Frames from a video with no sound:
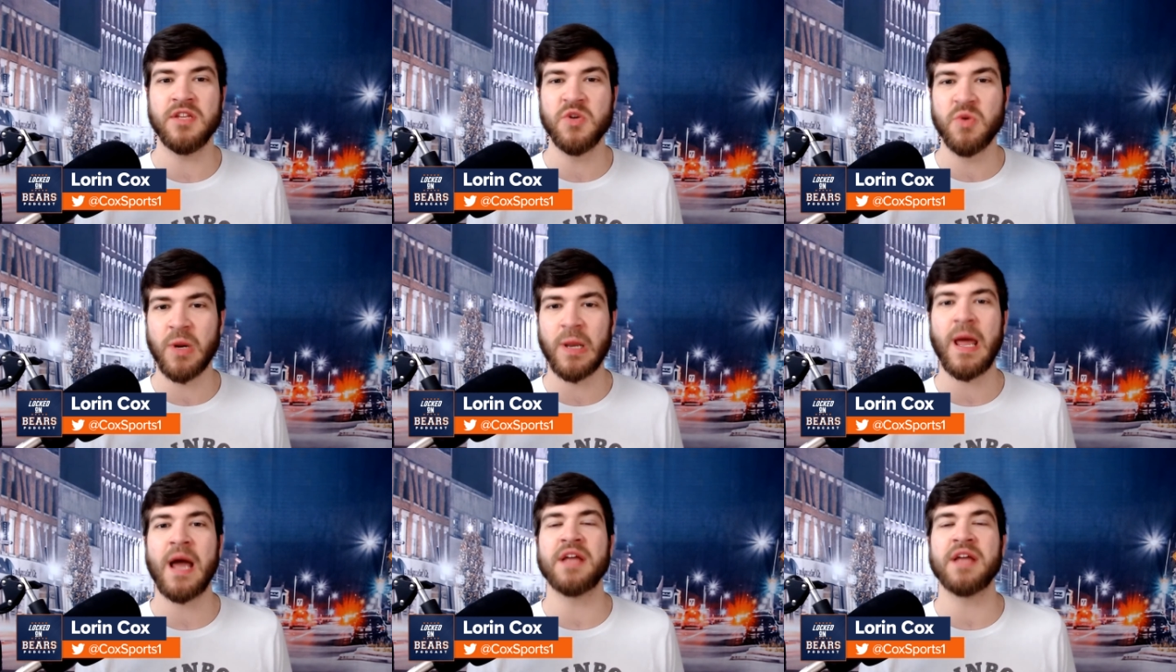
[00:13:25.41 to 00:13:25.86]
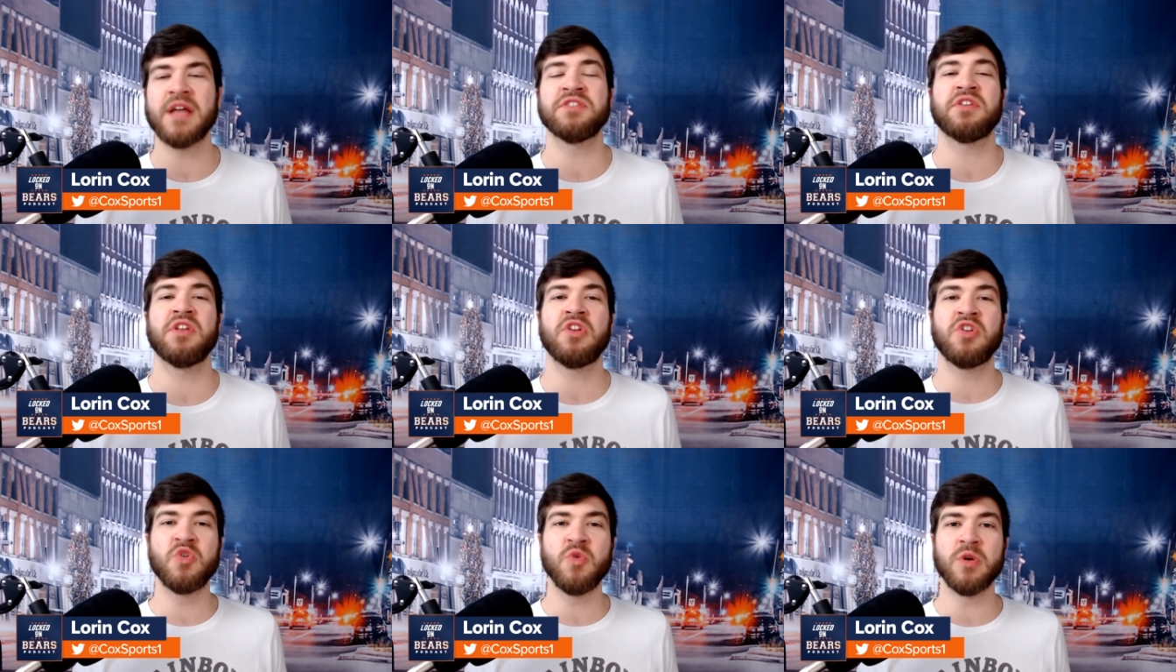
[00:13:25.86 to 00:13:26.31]

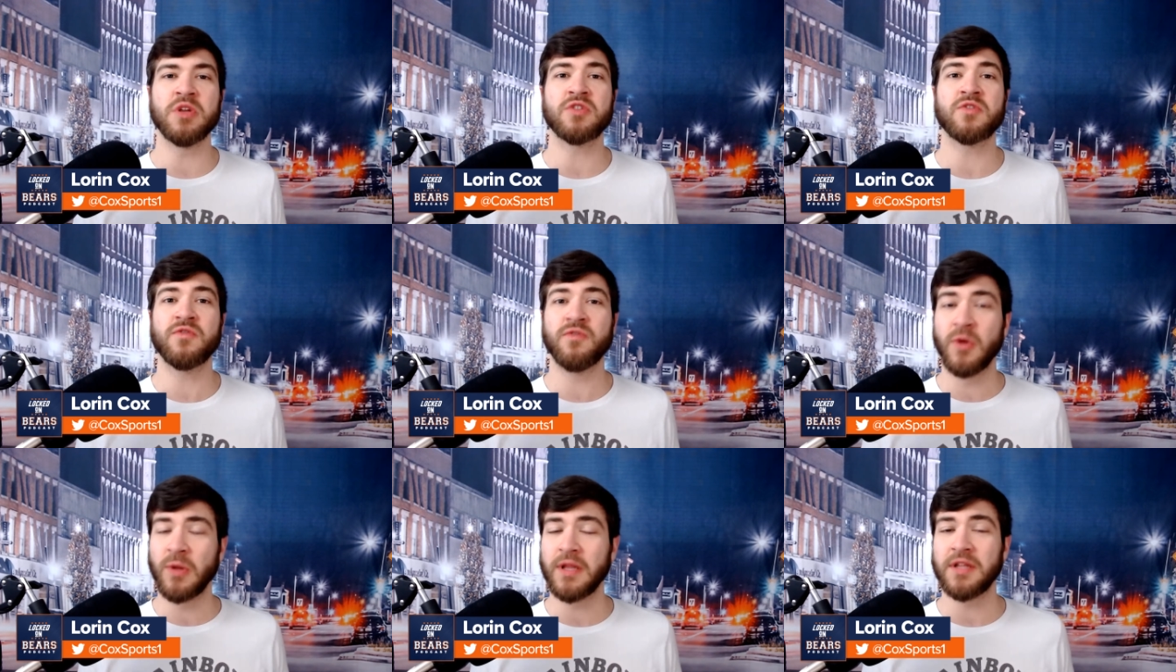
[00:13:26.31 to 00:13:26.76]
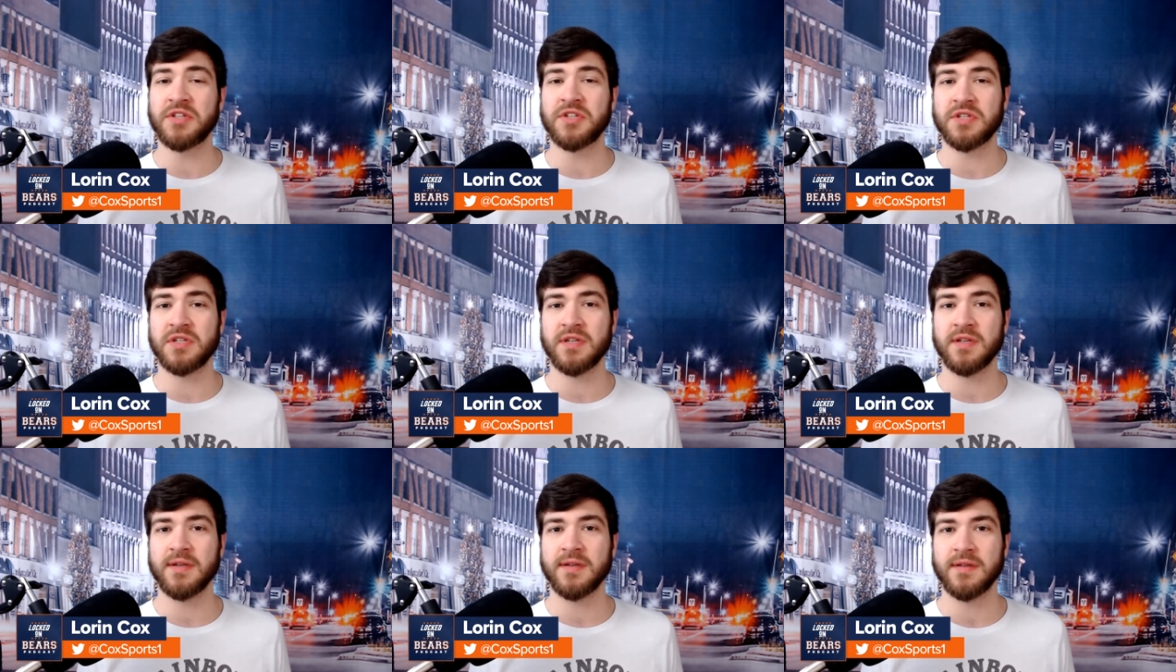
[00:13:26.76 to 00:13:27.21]
utilized to his
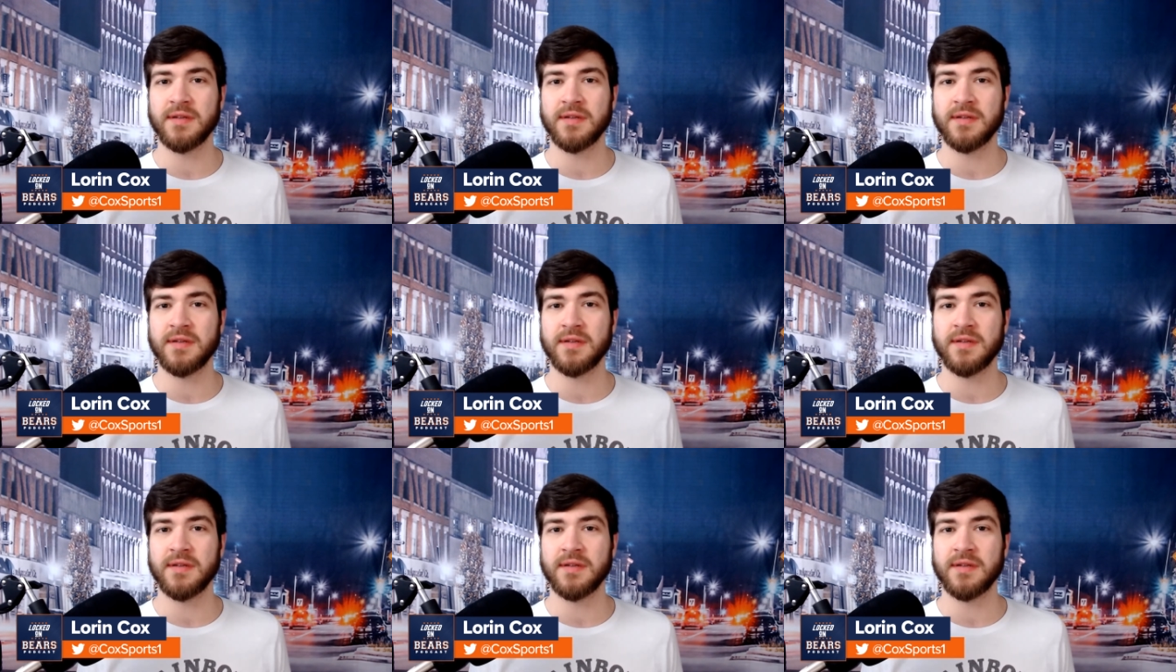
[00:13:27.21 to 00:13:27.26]
fullest